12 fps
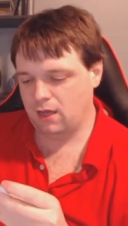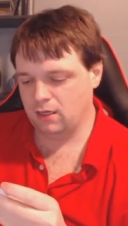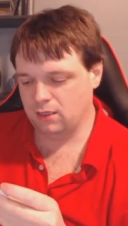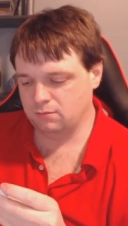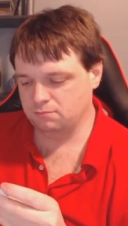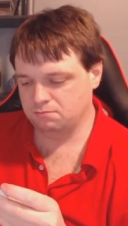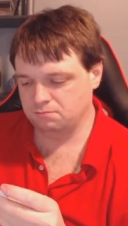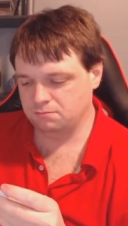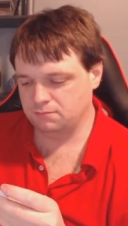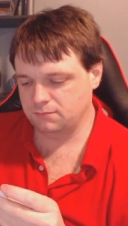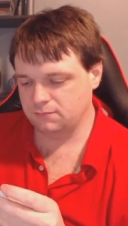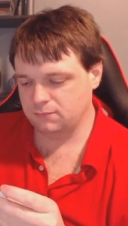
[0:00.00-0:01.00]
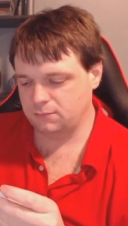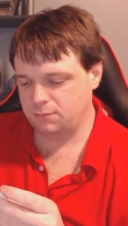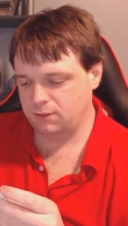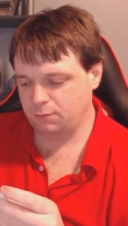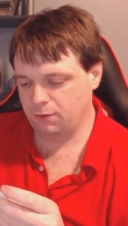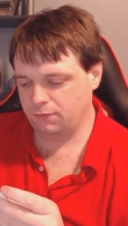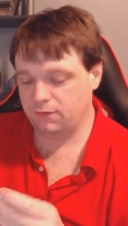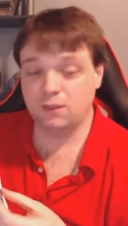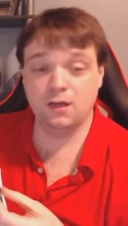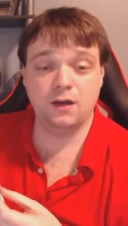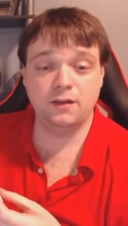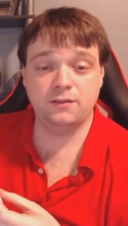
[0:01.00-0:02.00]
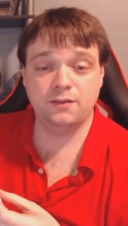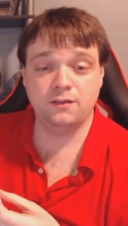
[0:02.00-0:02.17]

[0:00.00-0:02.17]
To be perfectly honest,